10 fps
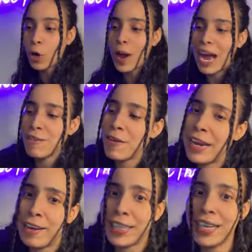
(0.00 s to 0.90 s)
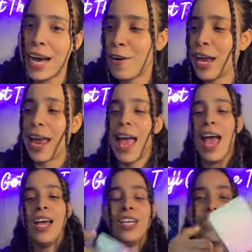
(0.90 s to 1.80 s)
Oh, no, I have it right here. Thank God. Okay.
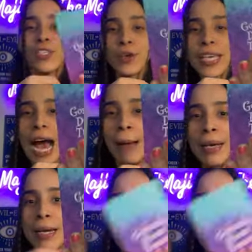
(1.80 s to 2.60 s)
So, yeah, I'm going to